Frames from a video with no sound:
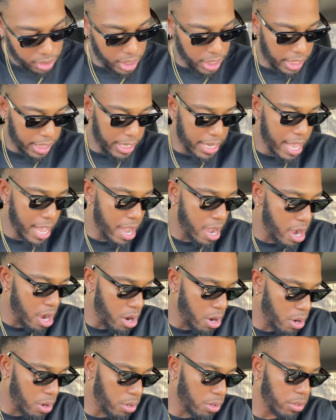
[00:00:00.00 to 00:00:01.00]
and
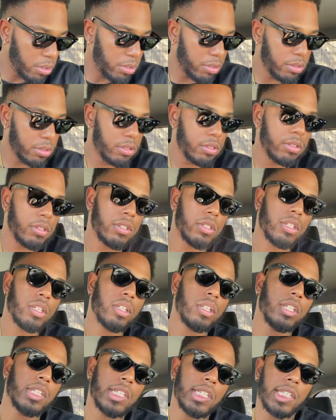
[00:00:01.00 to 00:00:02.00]
how
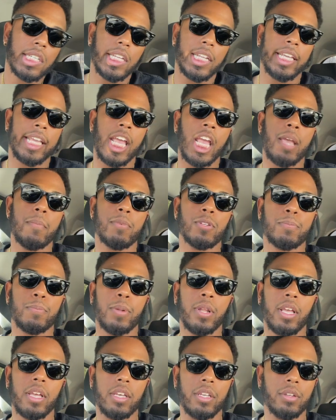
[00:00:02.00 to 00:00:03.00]
the game is
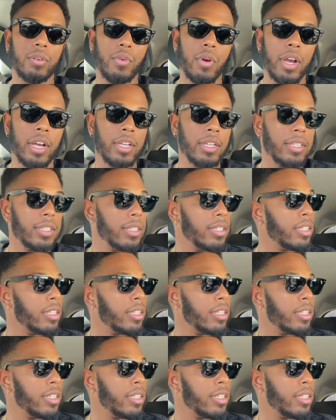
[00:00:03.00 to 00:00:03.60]
played, right?